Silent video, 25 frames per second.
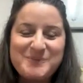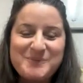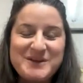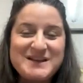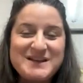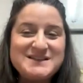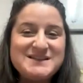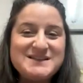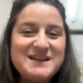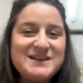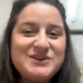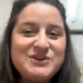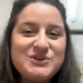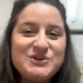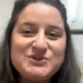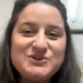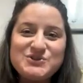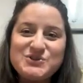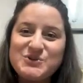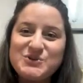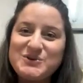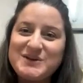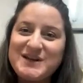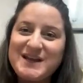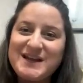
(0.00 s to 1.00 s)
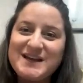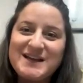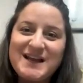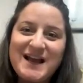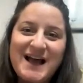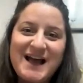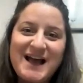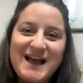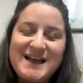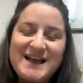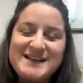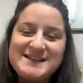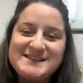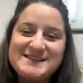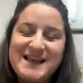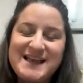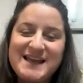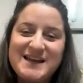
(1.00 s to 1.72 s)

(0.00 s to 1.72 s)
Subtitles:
Continue to tune in, guys.